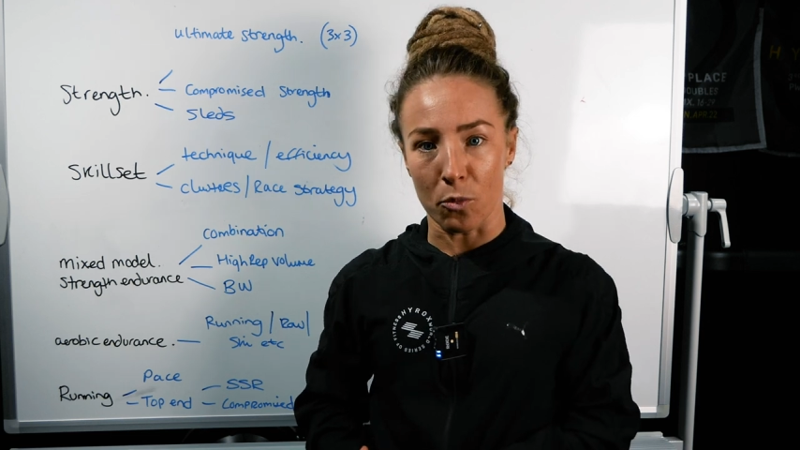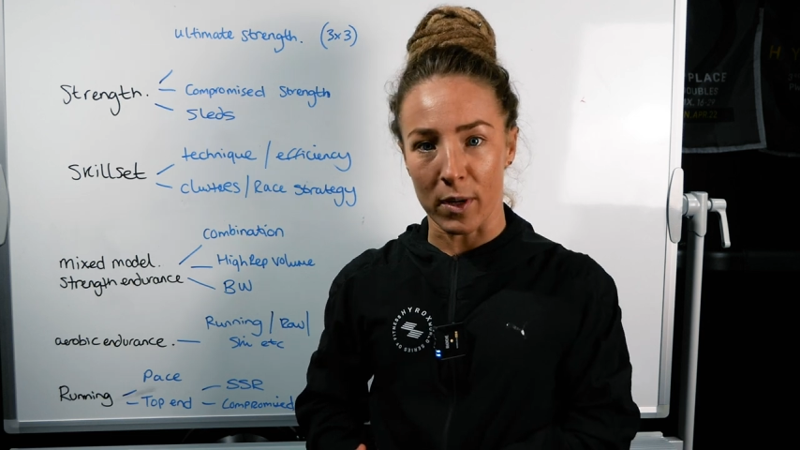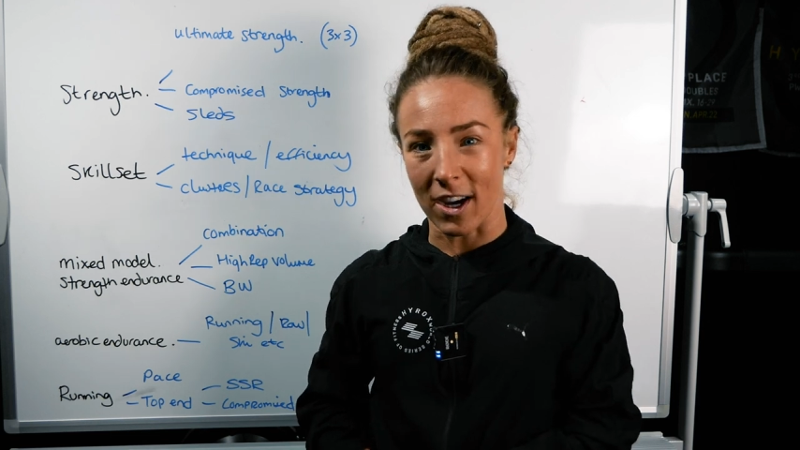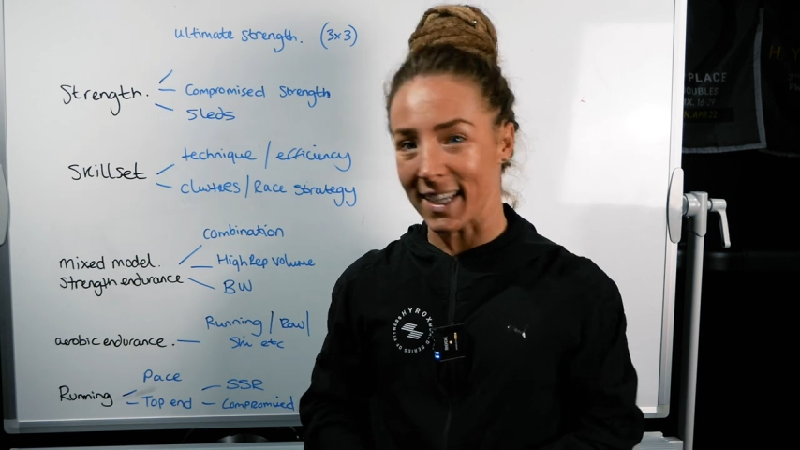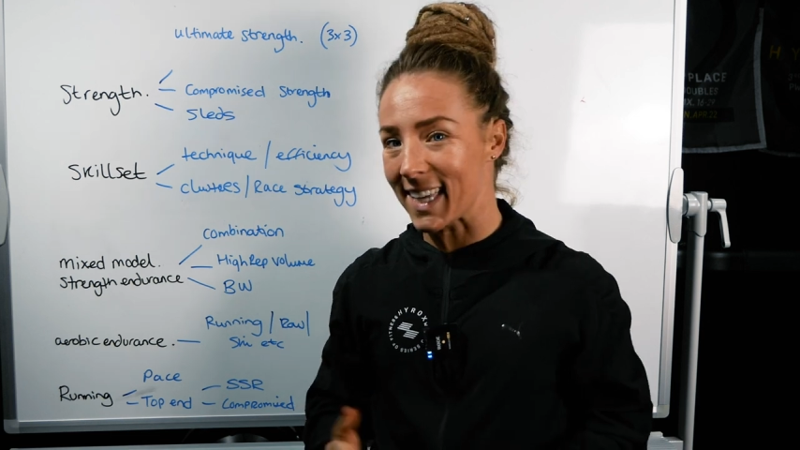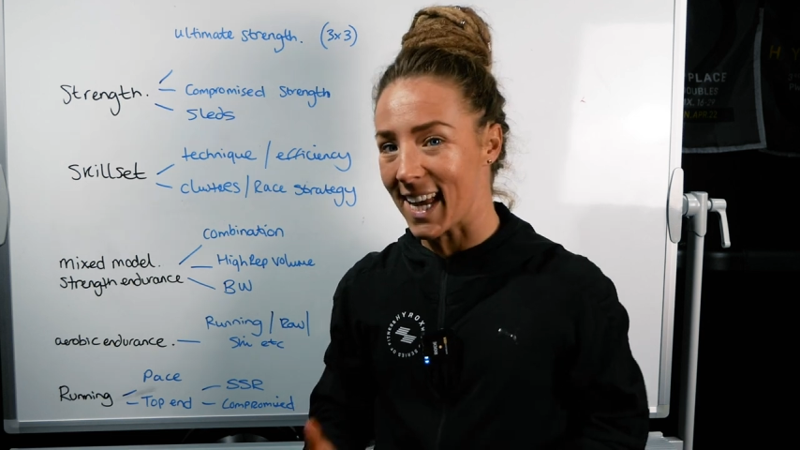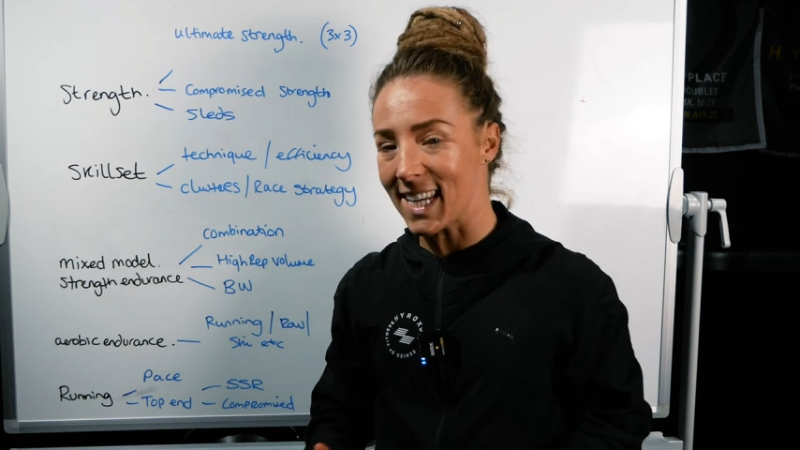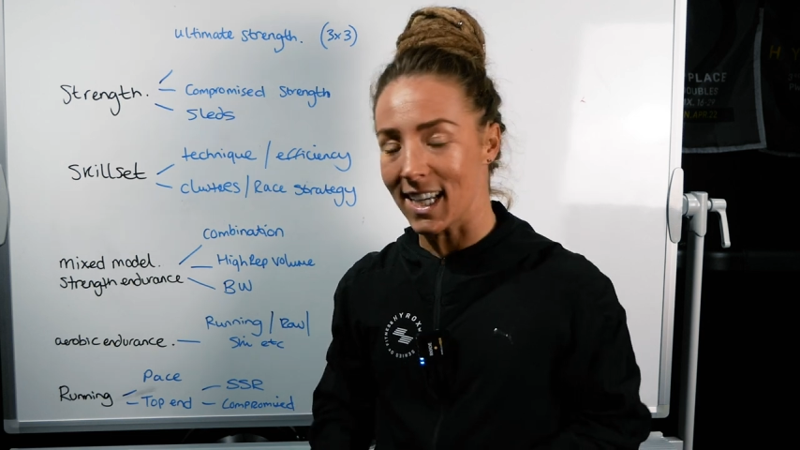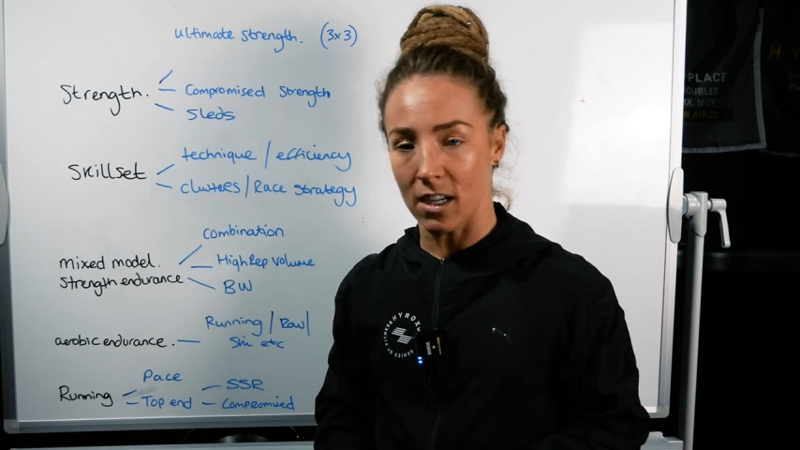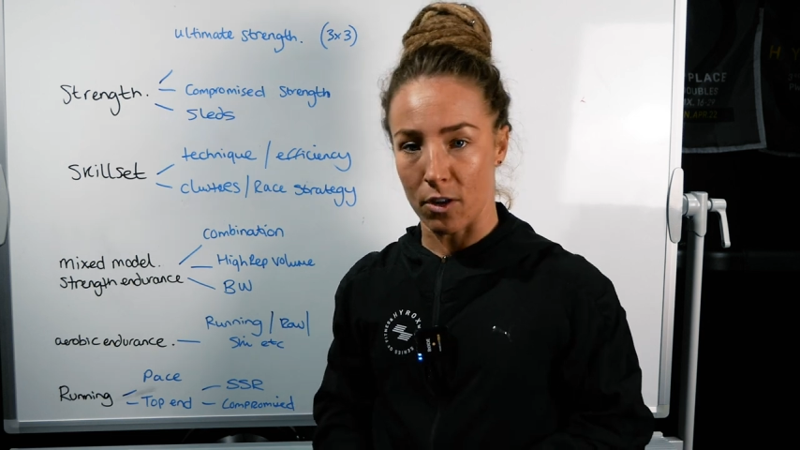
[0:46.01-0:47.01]
that we are
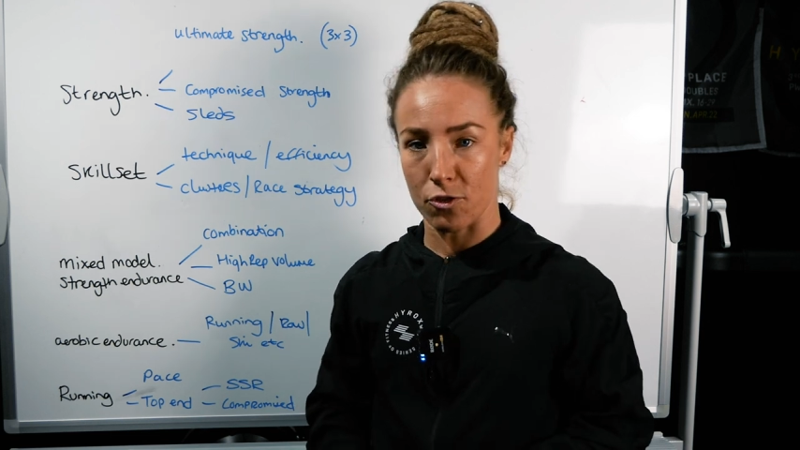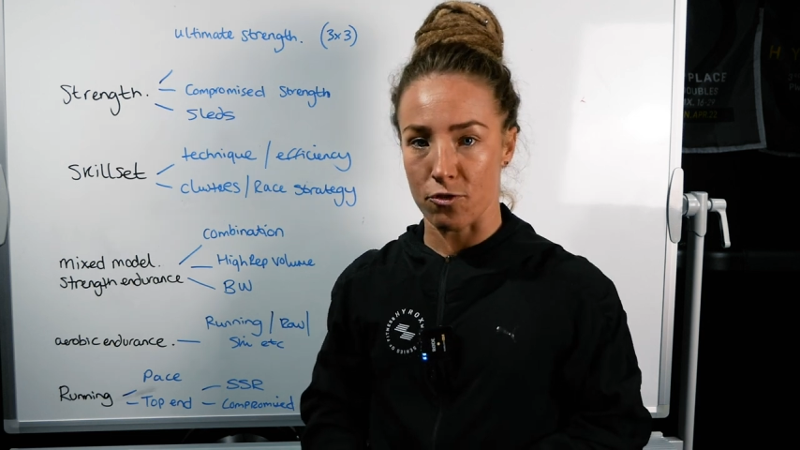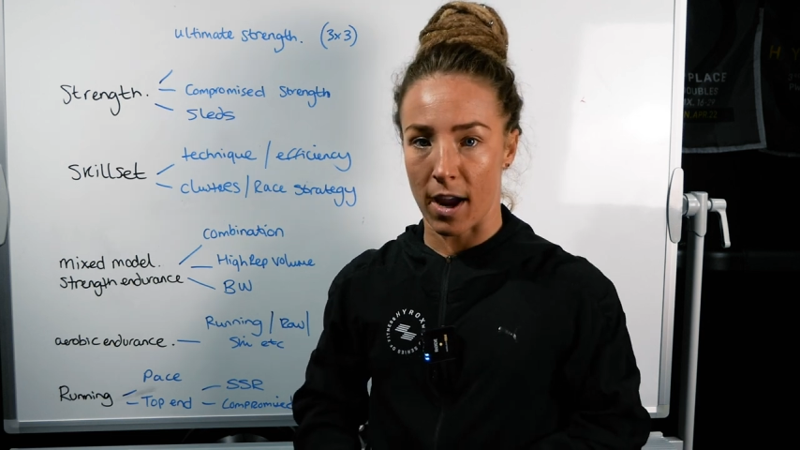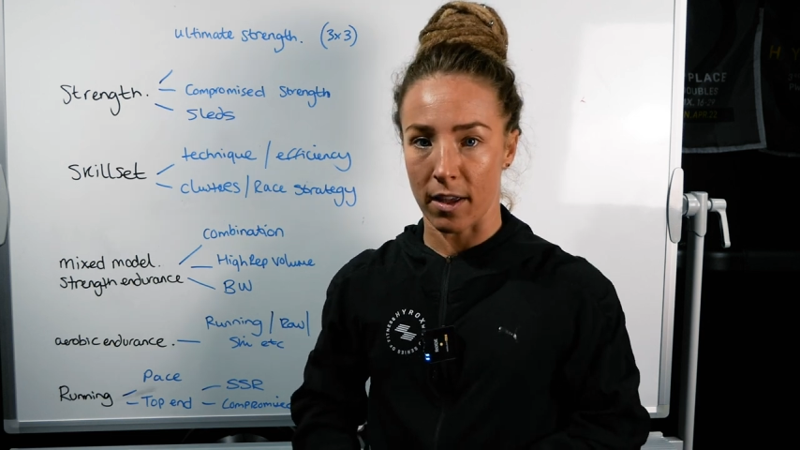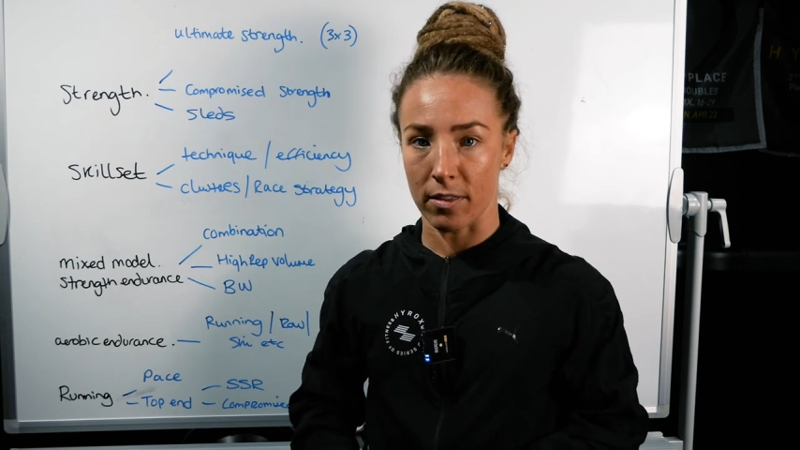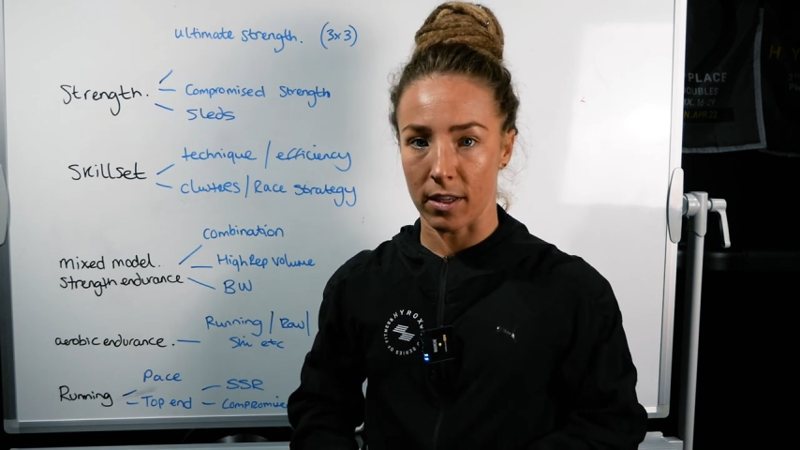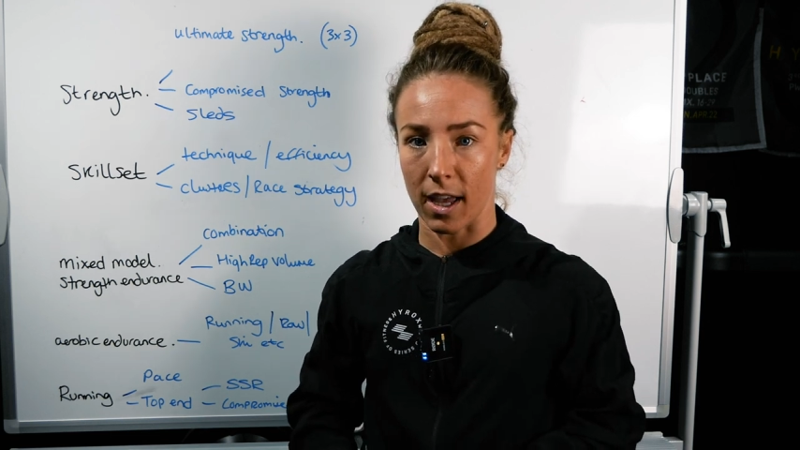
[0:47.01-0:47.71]
gaining enough strength.